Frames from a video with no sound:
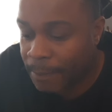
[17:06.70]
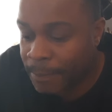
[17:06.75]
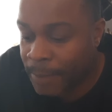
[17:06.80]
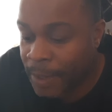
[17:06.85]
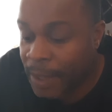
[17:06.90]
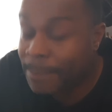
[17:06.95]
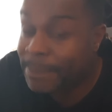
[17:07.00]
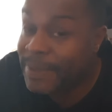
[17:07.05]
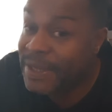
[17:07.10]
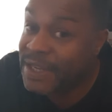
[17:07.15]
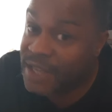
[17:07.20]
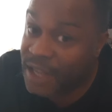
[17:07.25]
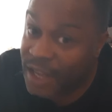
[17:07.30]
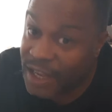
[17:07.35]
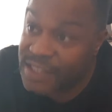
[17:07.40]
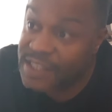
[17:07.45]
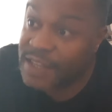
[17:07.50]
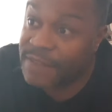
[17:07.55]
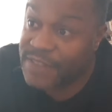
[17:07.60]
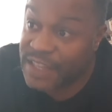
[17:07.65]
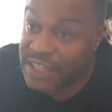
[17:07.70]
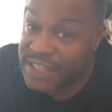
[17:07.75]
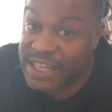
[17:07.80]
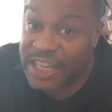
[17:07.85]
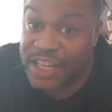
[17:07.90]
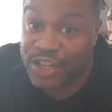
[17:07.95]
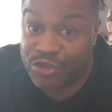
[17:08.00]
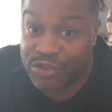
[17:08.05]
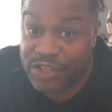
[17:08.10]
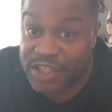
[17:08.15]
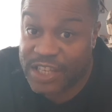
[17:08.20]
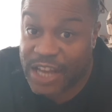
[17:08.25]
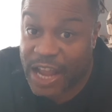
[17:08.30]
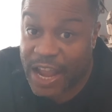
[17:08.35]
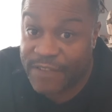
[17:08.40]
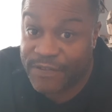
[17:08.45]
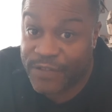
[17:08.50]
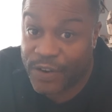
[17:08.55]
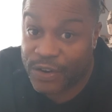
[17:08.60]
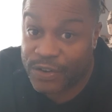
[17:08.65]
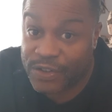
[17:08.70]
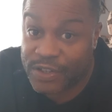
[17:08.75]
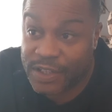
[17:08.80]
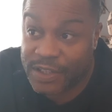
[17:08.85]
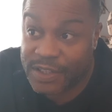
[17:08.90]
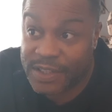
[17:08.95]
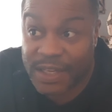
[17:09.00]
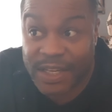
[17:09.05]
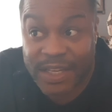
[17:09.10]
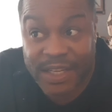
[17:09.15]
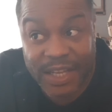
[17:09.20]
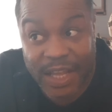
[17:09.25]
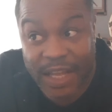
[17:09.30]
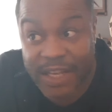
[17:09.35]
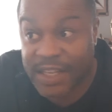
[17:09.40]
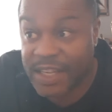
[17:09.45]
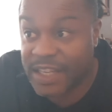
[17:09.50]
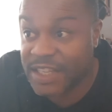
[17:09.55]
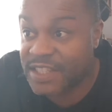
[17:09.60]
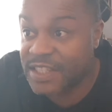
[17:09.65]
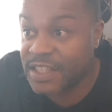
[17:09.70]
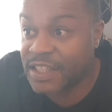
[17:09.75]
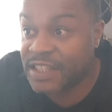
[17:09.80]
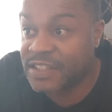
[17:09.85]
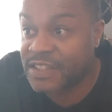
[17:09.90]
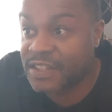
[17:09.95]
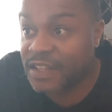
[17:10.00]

Because of this interest divergence, again, this is